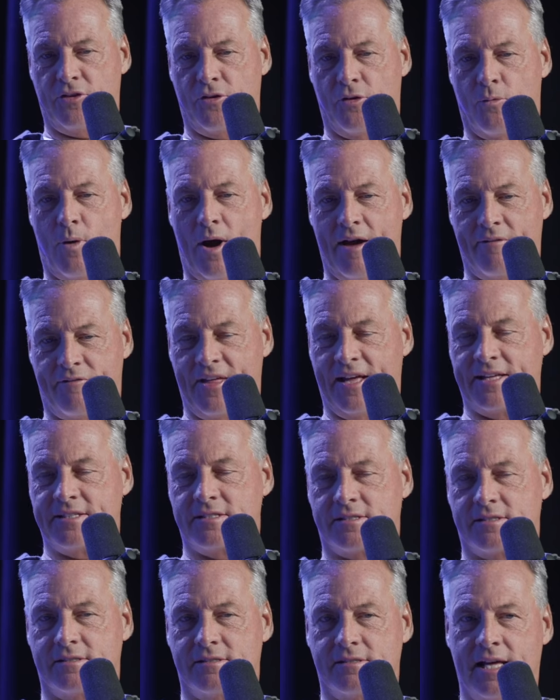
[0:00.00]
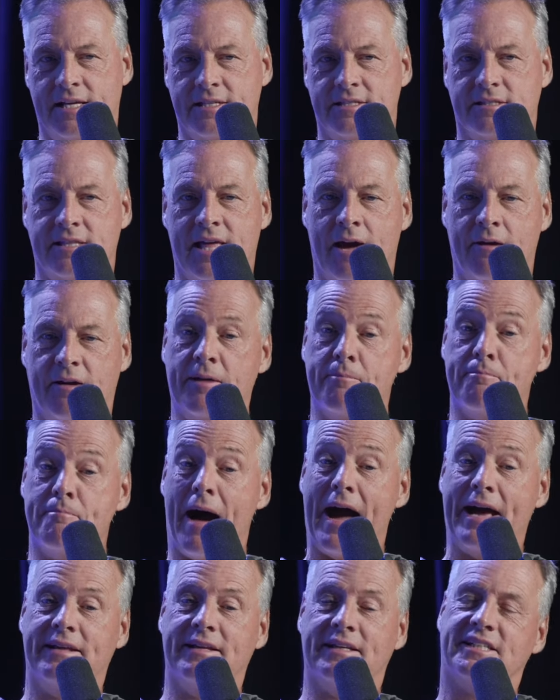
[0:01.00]
your wife that's that's that in
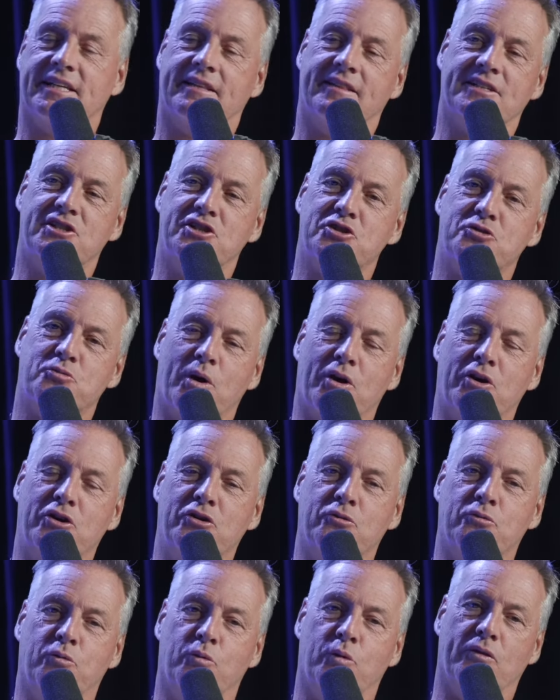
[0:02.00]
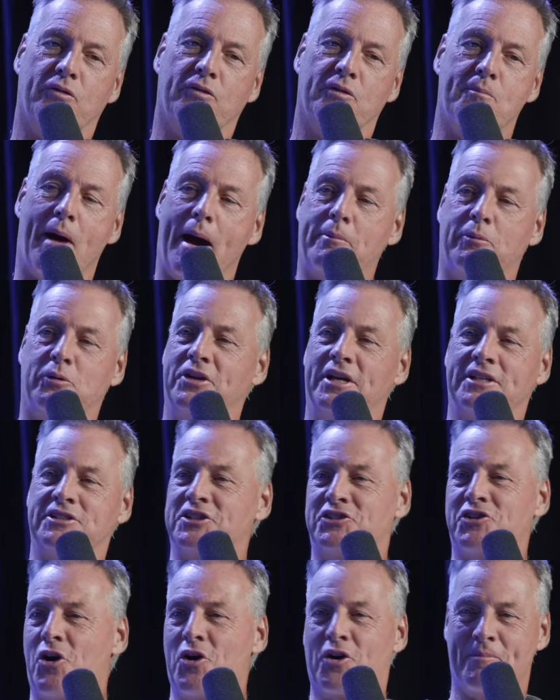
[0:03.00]
my uh, see this is where you the bible
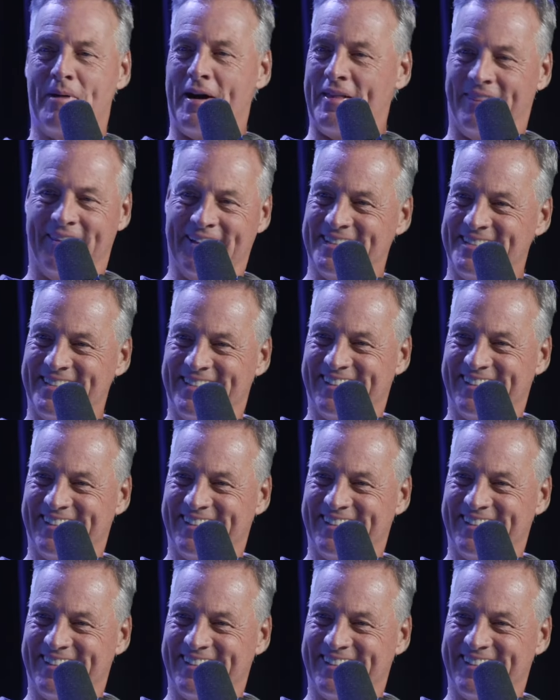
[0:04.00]
doesn't talk about this